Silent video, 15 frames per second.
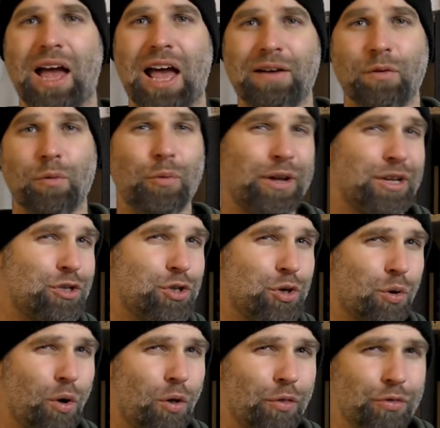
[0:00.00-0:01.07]
I have a
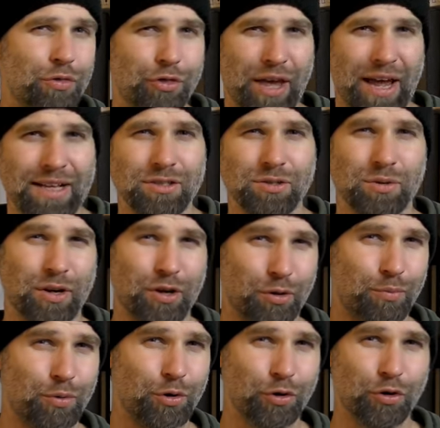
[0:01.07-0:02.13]
video on that, so I'm
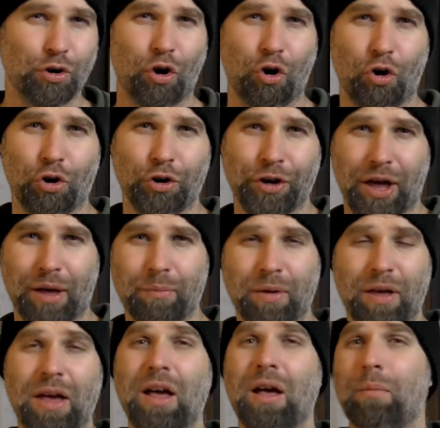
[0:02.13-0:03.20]
gonna put a card up.
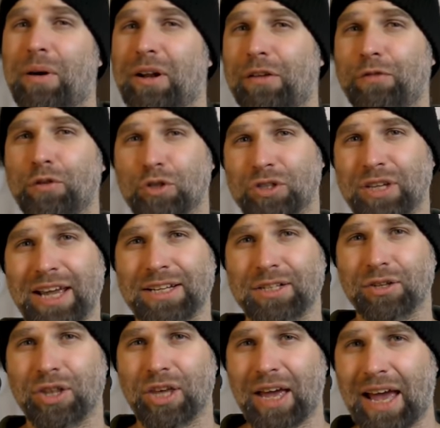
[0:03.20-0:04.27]
But if you stay
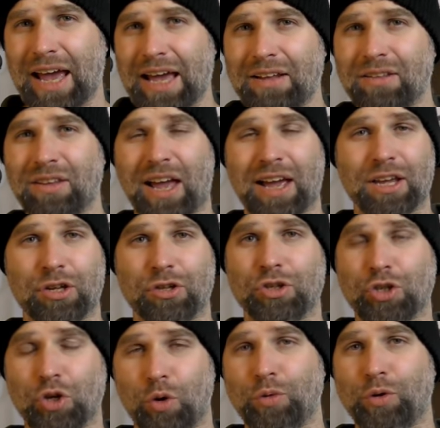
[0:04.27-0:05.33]
to the end, I can
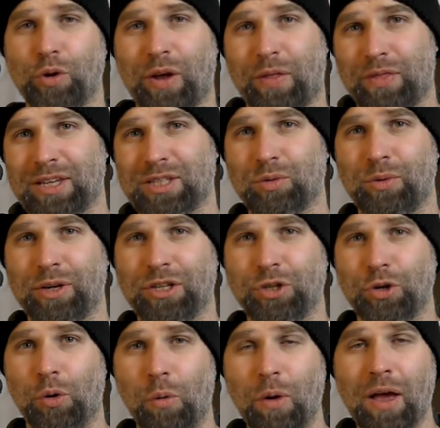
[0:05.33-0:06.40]
show you in this
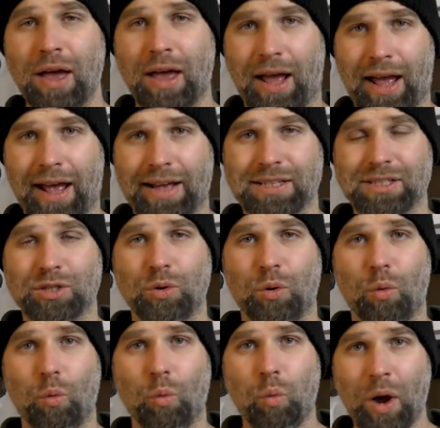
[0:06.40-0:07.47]
video as
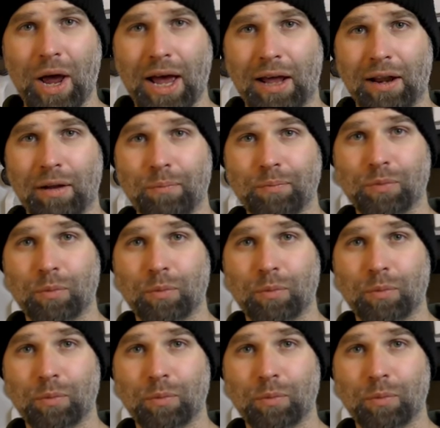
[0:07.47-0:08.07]
well.